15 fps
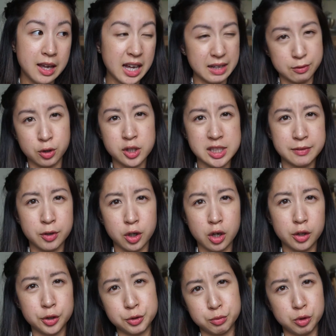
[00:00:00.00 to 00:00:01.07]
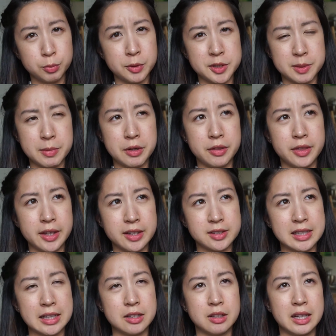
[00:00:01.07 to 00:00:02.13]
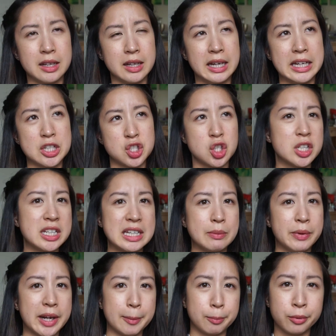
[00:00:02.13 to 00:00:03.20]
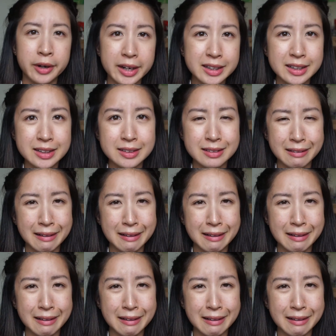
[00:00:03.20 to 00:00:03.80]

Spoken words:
Of course, I've heard all those rumors about things that I shouldn't eat when I'm pregnant.